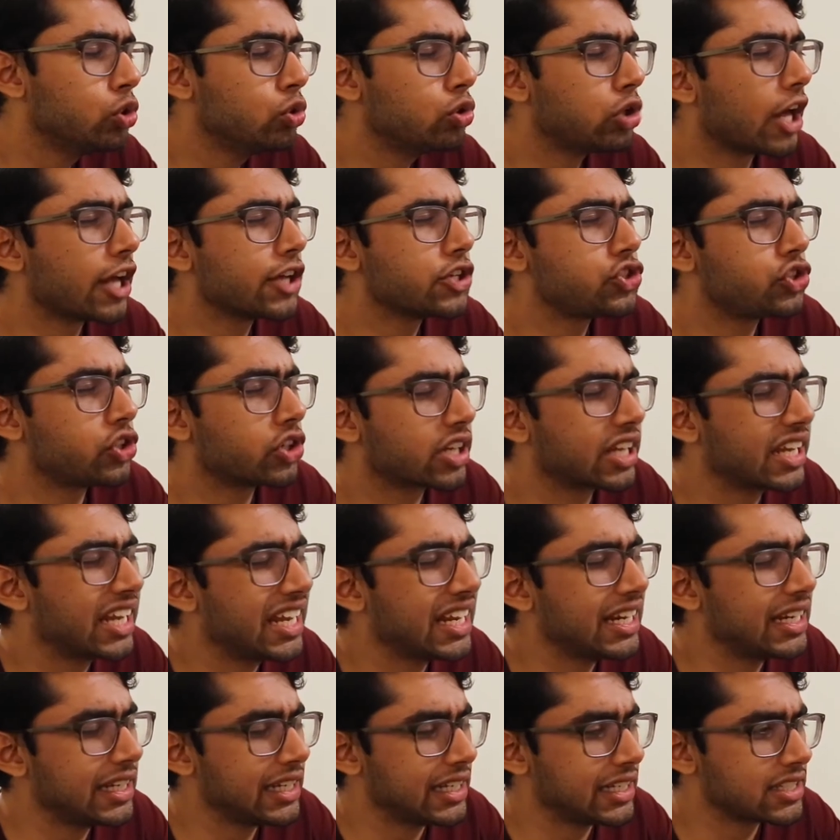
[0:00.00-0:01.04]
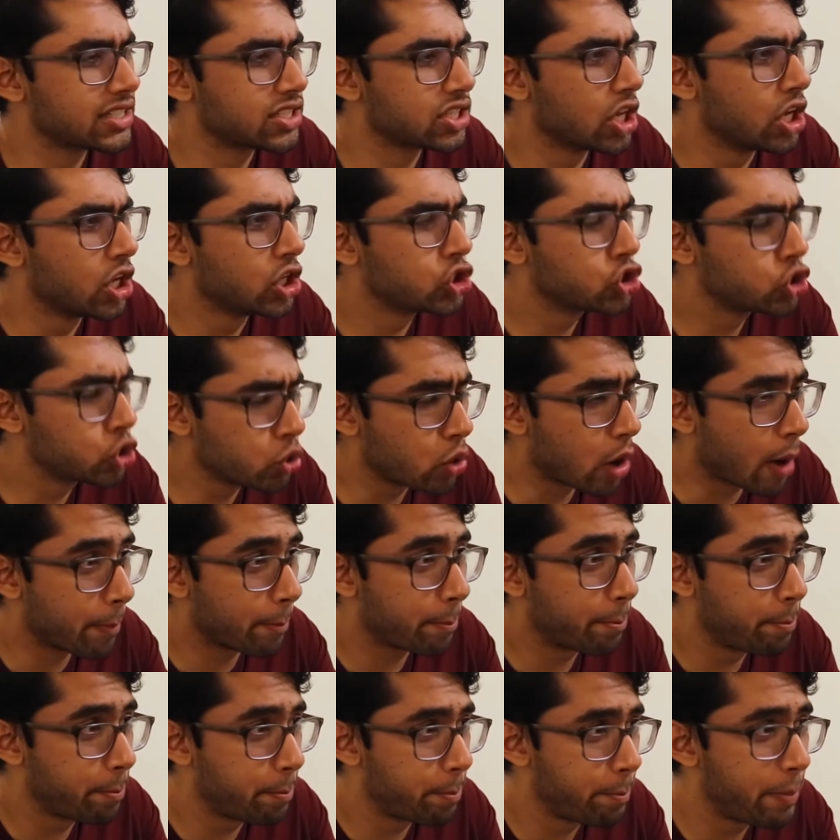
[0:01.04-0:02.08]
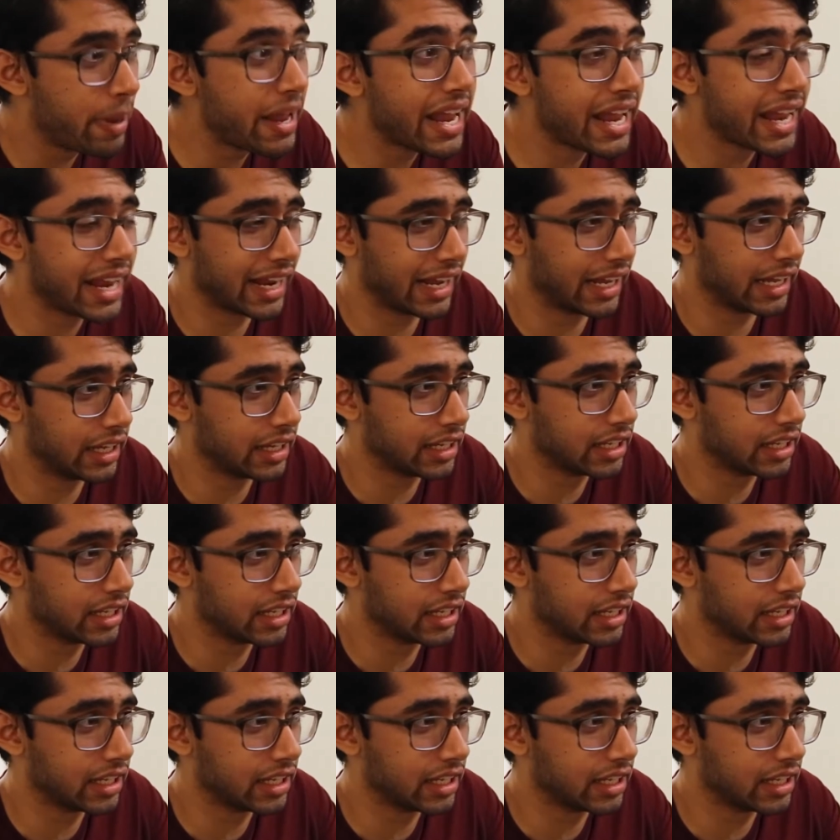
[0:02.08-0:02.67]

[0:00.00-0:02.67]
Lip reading: lost your kidneys to a pig.